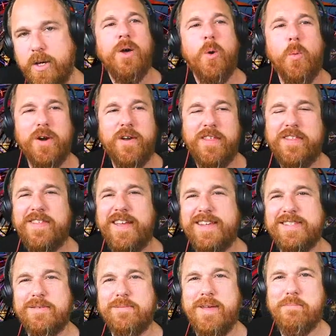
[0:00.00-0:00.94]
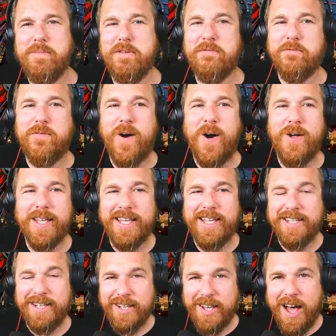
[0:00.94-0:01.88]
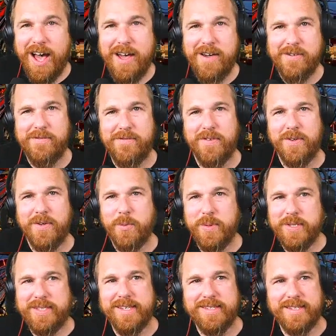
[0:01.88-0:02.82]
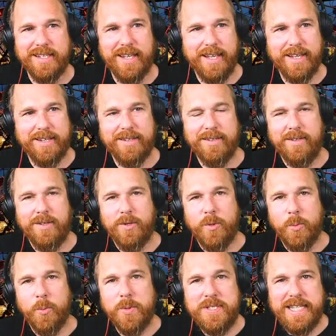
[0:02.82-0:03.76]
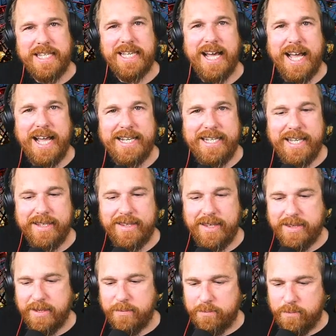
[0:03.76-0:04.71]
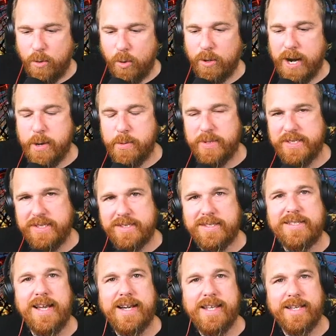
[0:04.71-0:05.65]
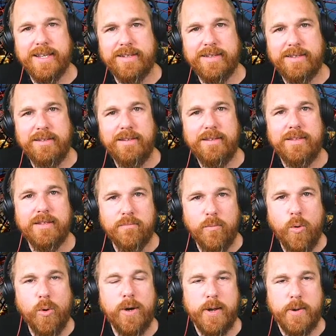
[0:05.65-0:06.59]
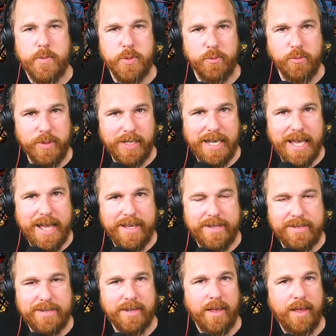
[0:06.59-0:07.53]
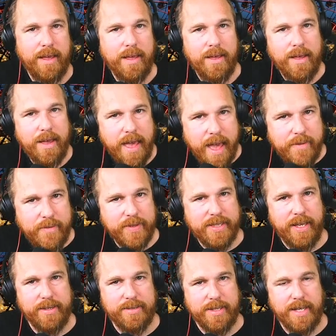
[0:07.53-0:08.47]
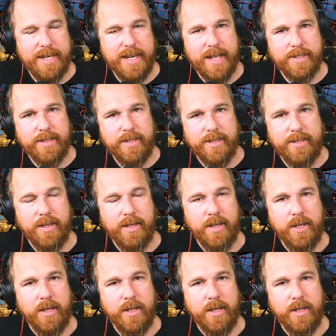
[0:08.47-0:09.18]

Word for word: One of the things that made me fall in love with Disneyland was the idea that the more I would study it, the more I would realize everything's connected.